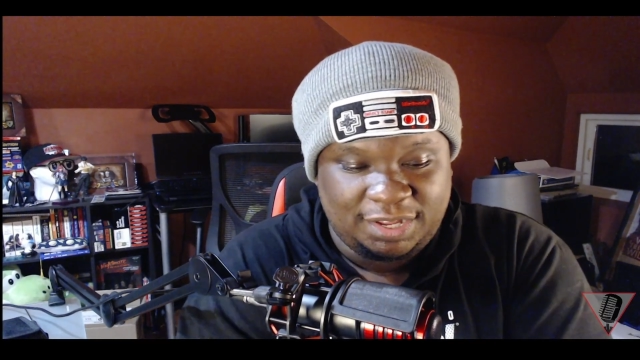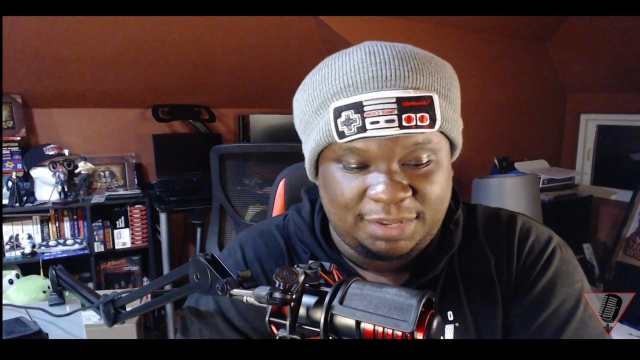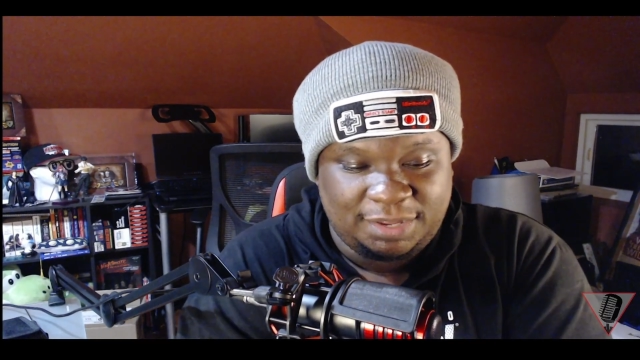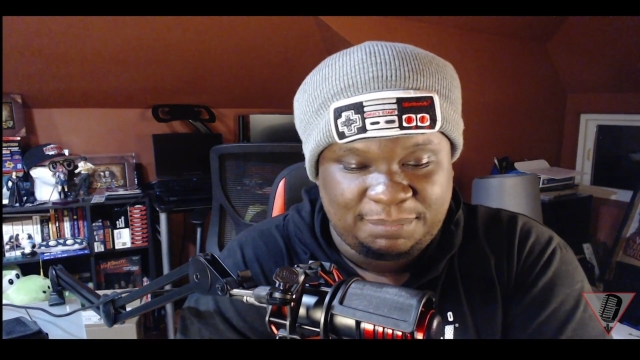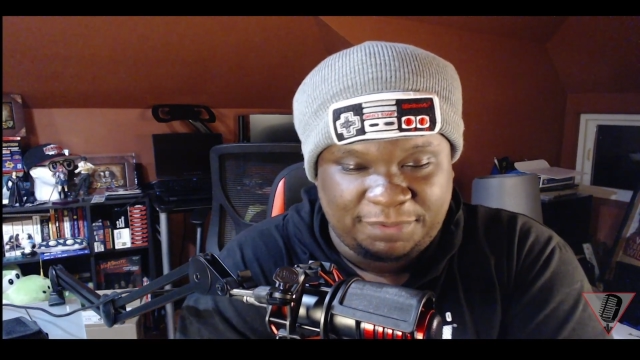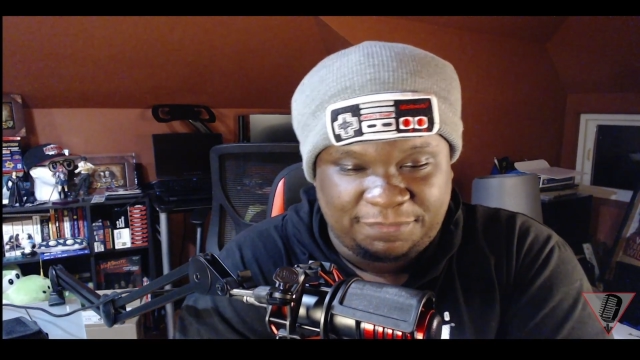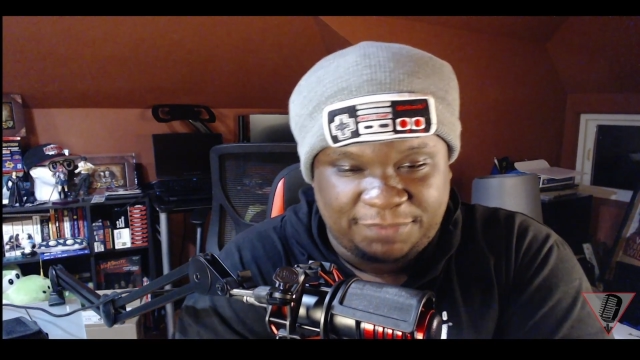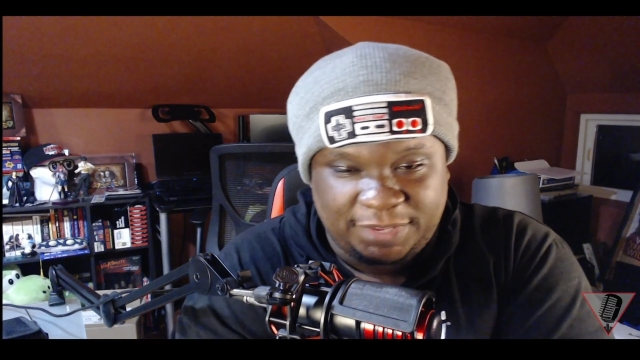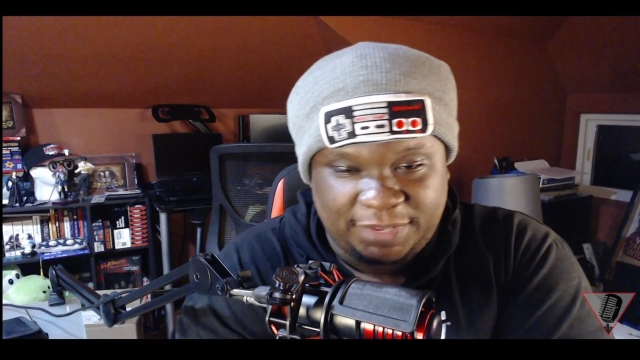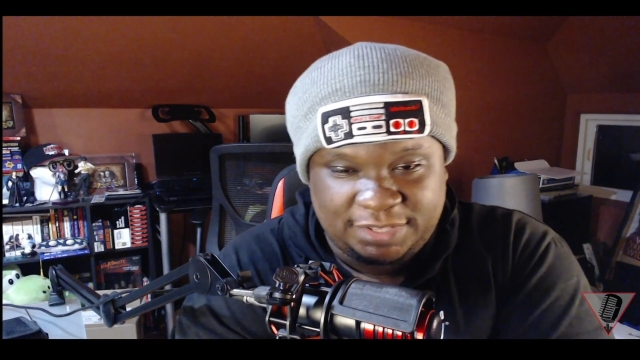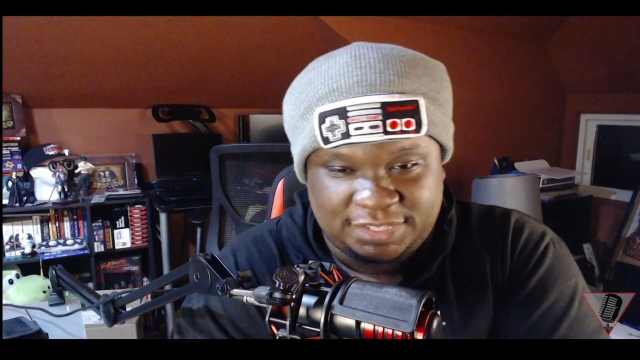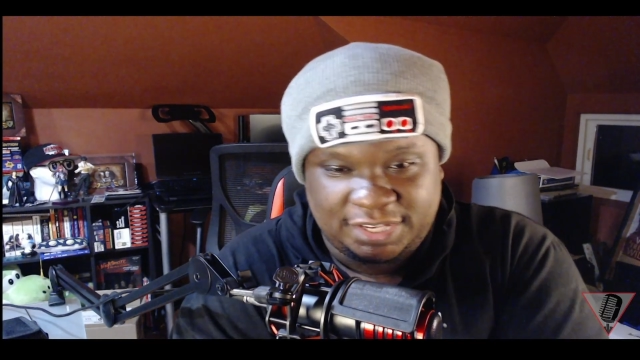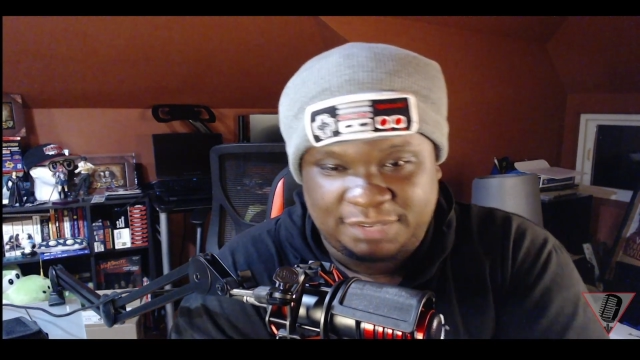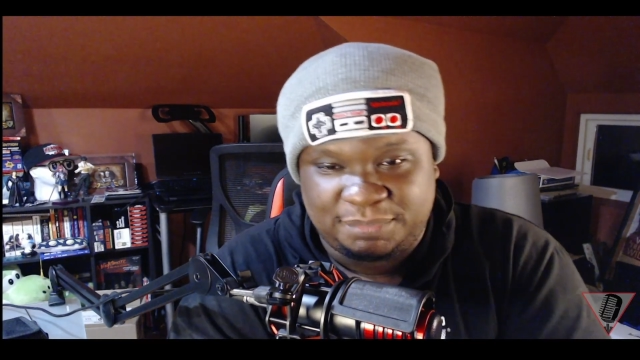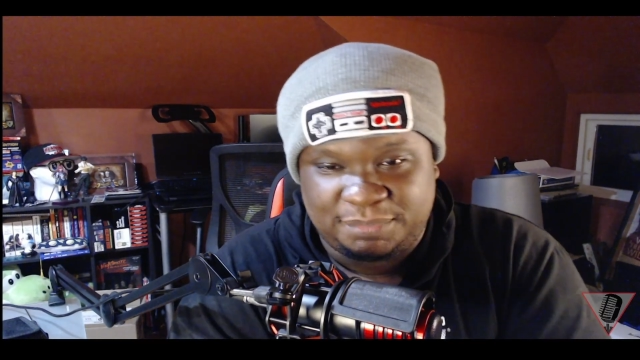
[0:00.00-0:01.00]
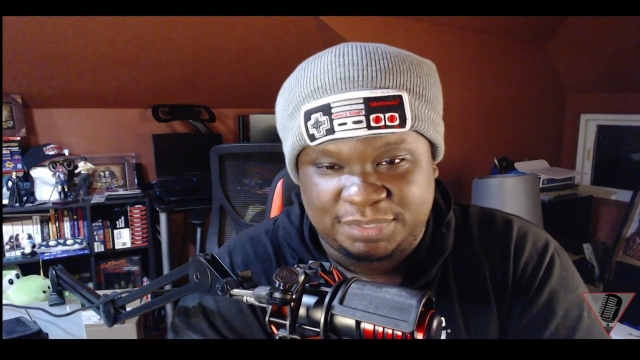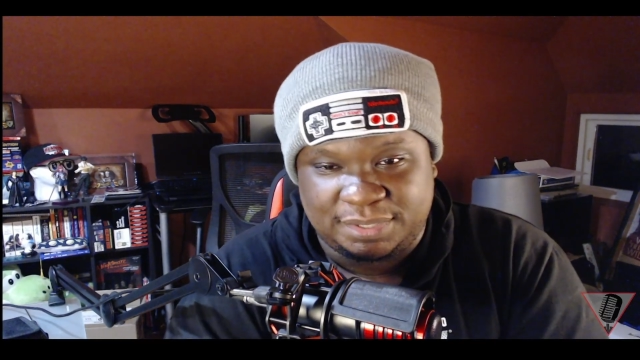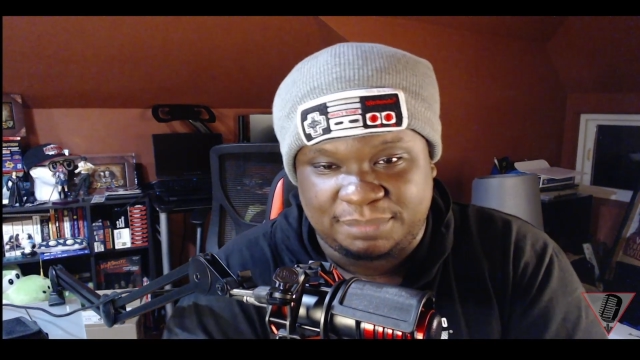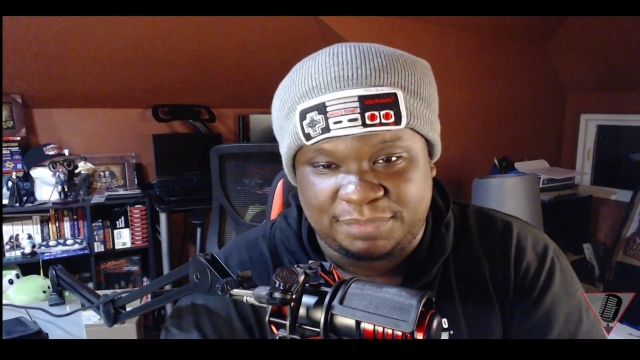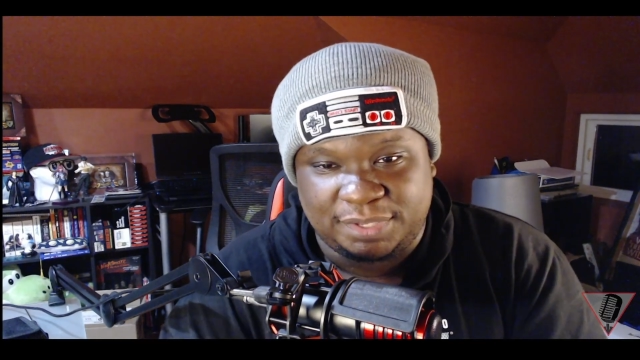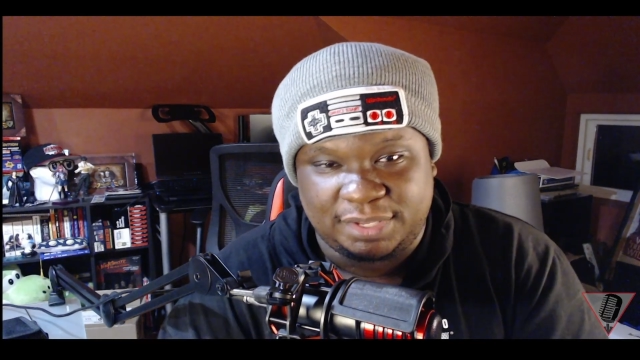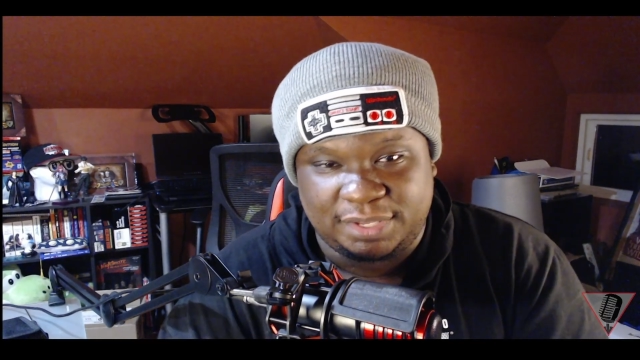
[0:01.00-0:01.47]
fan sent me
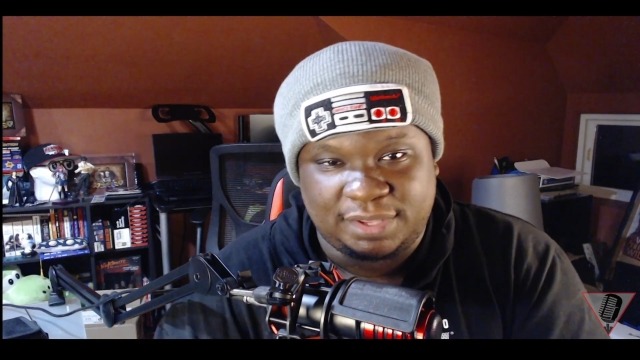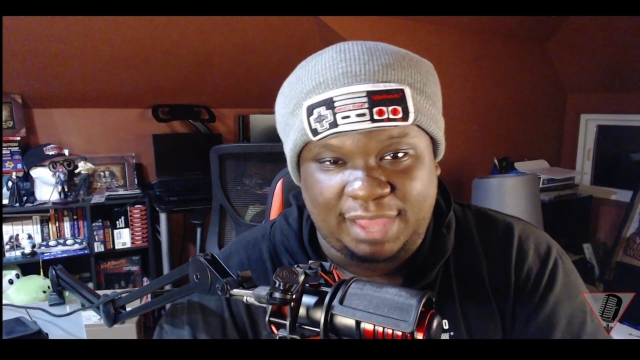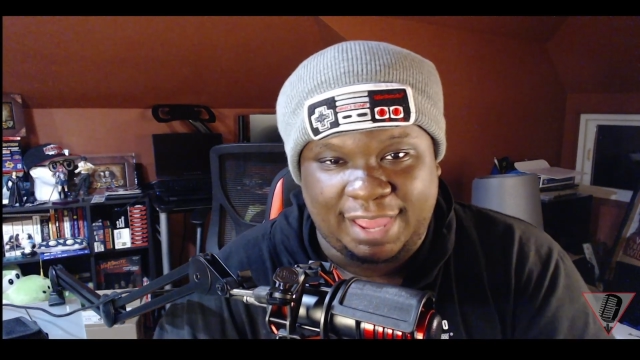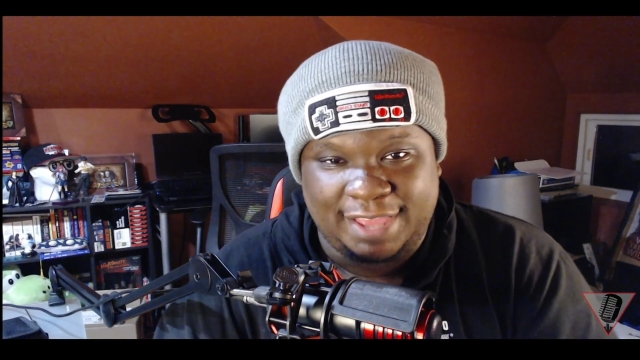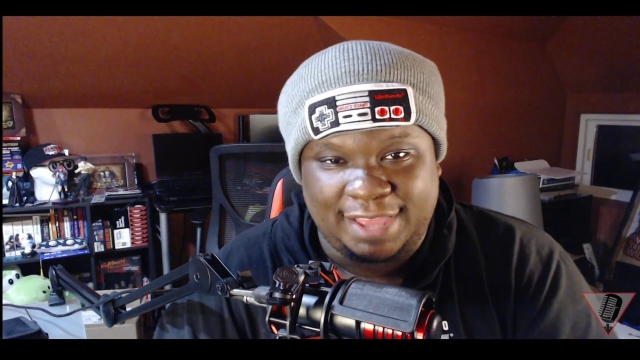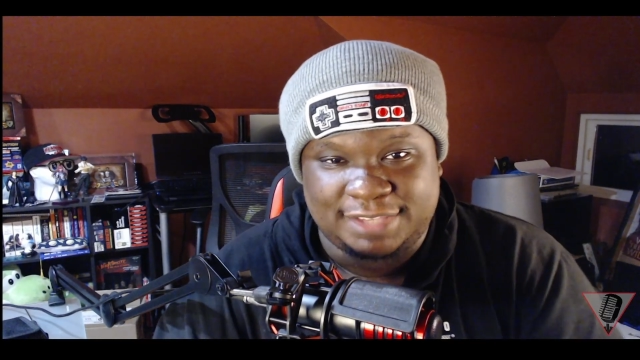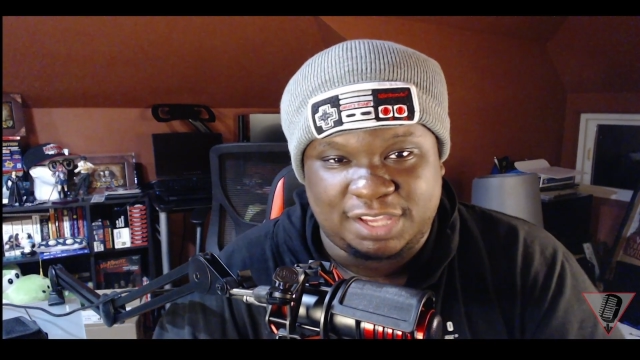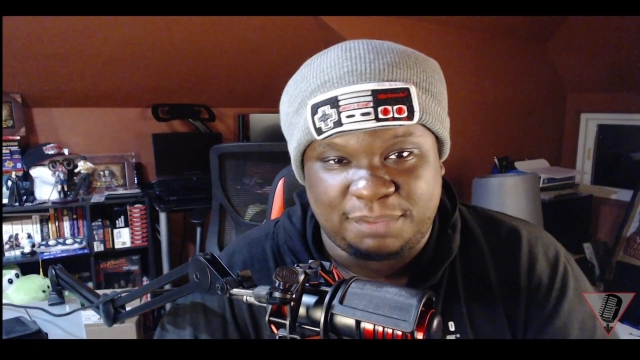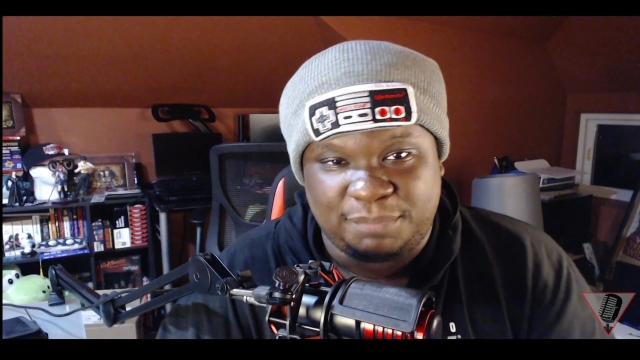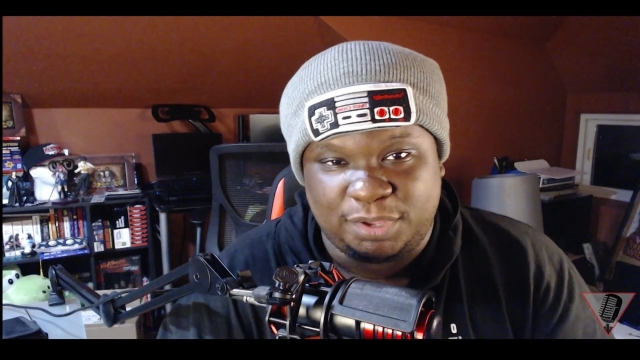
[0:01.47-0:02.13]
something asking